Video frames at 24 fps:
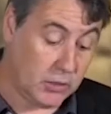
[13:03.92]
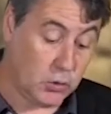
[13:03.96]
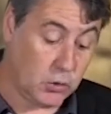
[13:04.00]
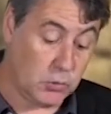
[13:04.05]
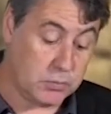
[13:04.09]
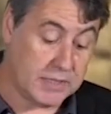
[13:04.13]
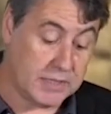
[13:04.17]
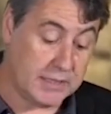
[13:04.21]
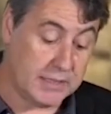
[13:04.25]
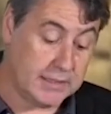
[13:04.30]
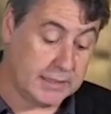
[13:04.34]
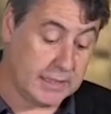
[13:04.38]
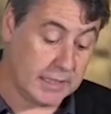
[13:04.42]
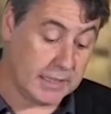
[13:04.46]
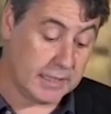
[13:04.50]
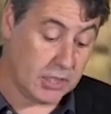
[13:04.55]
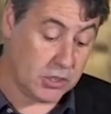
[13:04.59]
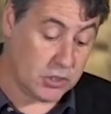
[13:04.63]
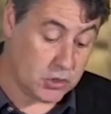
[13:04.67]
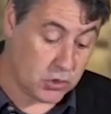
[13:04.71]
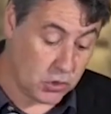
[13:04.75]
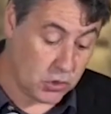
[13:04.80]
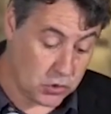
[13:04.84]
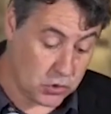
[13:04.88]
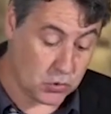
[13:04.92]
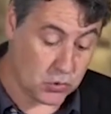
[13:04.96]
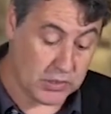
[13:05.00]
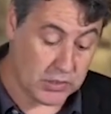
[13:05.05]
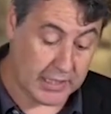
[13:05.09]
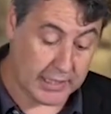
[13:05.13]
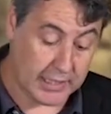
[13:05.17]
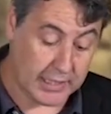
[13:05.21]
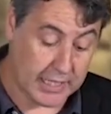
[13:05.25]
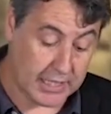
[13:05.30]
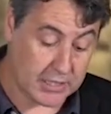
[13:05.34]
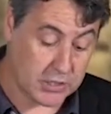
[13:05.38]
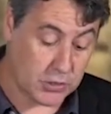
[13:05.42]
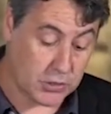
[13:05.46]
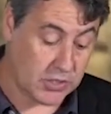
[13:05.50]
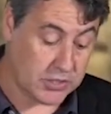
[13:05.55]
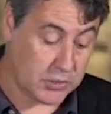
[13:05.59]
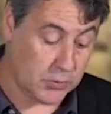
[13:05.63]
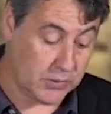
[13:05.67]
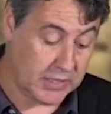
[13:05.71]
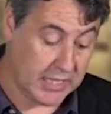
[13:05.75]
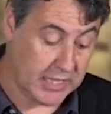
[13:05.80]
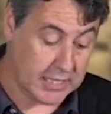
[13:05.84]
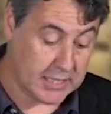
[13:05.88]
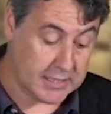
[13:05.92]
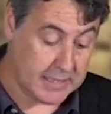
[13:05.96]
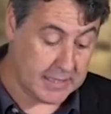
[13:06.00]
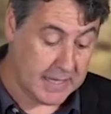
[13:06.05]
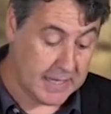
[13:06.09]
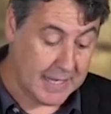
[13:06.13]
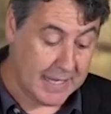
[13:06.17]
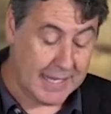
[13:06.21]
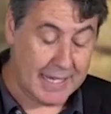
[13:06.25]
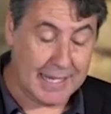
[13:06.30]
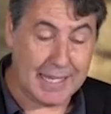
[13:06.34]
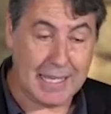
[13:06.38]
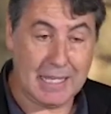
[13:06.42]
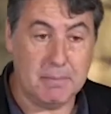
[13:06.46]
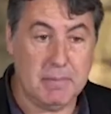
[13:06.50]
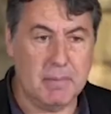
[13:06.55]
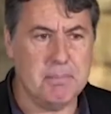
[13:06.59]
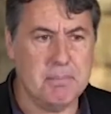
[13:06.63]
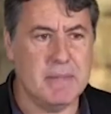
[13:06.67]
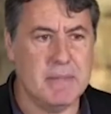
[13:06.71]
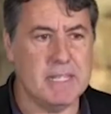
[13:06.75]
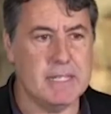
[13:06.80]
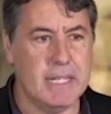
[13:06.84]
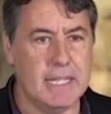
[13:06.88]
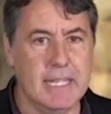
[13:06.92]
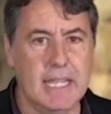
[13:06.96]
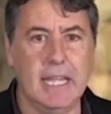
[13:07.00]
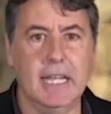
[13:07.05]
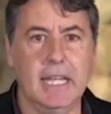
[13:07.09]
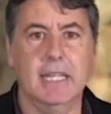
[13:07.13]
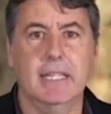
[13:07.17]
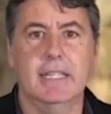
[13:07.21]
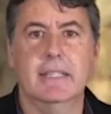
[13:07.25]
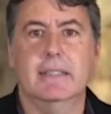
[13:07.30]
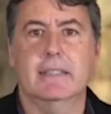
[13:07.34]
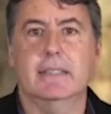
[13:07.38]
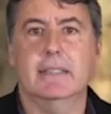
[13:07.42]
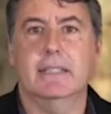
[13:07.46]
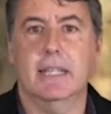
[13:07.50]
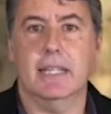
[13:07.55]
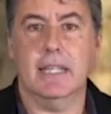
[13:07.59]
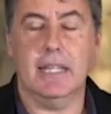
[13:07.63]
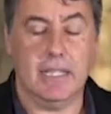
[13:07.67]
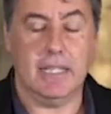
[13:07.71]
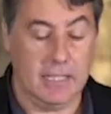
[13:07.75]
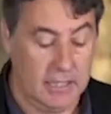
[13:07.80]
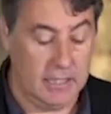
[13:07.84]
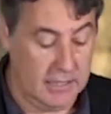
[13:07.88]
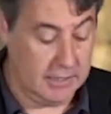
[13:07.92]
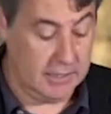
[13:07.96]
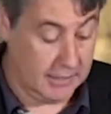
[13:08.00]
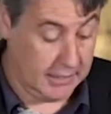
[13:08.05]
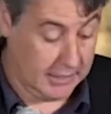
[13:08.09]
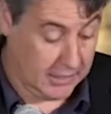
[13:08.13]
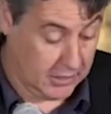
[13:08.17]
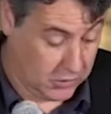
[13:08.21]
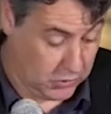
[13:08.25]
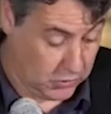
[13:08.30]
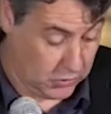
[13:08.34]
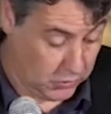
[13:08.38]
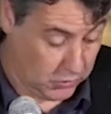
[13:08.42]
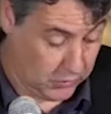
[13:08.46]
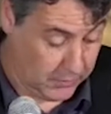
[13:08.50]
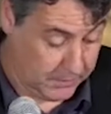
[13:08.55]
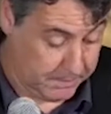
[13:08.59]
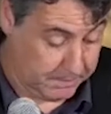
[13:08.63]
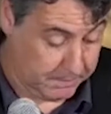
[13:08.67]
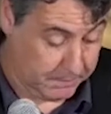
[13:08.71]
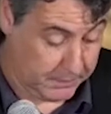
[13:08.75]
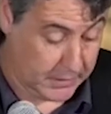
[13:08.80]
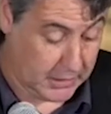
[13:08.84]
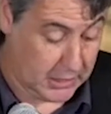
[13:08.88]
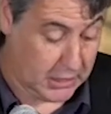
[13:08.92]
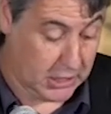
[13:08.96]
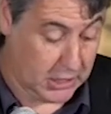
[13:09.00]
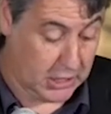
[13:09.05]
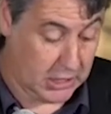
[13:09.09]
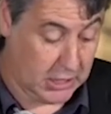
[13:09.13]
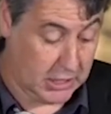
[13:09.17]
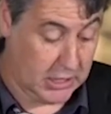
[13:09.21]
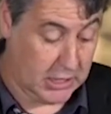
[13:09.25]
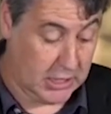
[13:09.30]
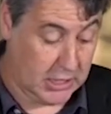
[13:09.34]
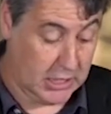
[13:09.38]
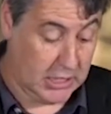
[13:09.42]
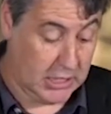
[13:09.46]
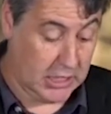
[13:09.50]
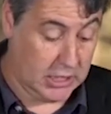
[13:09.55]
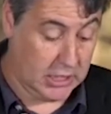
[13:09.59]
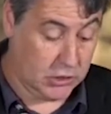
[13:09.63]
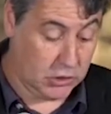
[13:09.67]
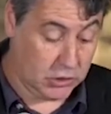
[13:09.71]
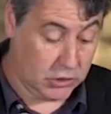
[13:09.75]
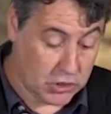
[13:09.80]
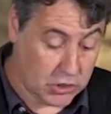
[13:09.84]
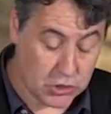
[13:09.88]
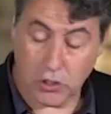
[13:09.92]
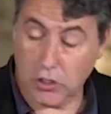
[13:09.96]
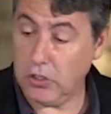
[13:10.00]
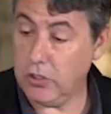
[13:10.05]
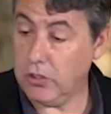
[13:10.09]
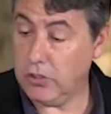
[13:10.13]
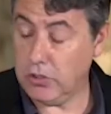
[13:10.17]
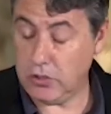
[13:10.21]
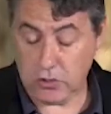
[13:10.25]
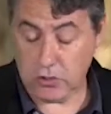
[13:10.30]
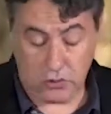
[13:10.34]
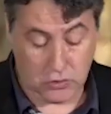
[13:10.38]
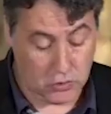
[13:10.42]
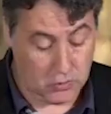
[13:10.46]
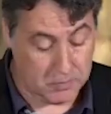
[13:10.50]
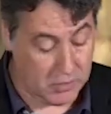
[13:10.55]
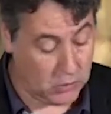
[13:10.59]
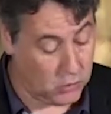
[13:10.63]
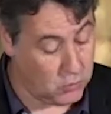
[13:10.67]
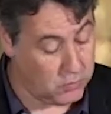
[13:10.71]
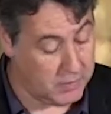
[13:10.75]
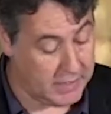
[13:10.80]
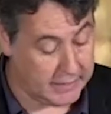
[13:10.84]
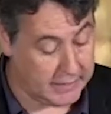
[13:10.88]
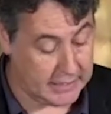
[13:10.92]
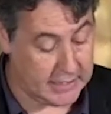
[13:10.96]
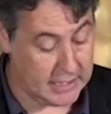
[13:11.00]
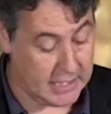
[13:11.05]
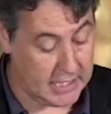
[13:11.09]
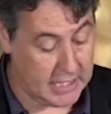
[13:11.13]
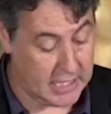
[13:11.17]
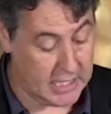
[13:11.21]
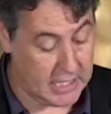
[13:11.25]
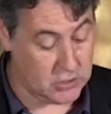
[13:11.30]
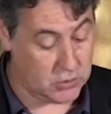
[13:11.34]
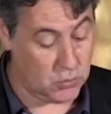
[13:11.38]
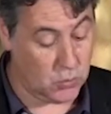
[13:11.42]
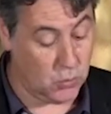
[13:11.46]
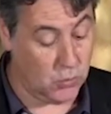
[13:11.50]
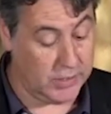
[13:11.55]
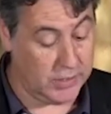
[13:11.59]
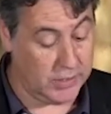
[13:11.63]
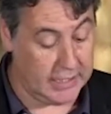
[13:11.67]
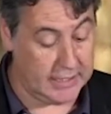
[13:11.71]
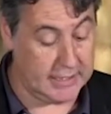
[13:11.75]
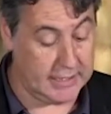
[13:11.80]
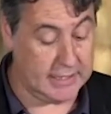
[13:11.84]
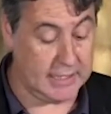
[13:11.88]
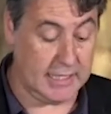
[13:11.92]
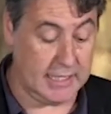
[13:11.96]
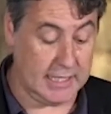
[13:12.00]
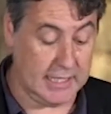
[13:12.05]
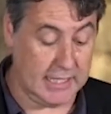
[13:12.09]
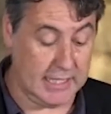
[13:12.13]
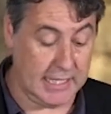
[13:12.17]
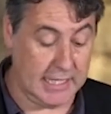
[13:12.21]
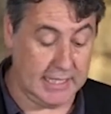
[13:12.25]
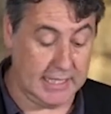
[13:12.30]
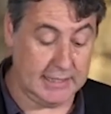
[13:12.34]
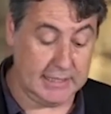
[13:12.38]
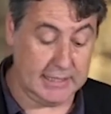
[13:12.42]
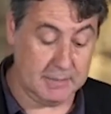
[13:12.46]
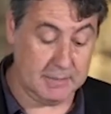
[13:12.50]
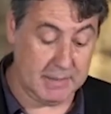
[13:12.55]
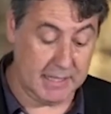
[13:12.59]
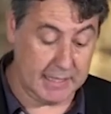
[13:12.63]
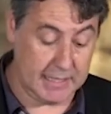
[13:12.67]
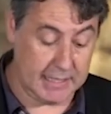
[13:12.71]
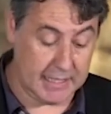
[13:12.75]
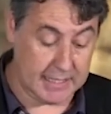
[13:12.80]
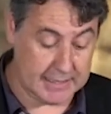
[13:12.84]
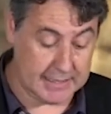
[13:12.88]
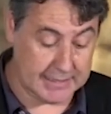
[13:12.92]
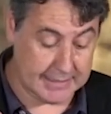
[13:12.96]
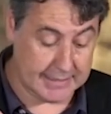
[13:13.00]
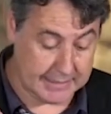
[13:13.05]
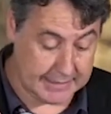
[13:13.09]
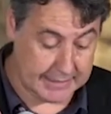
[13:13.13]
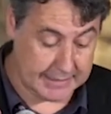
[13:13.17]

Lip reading: women, how the interreligious groups affect or impacts far beyond integration in the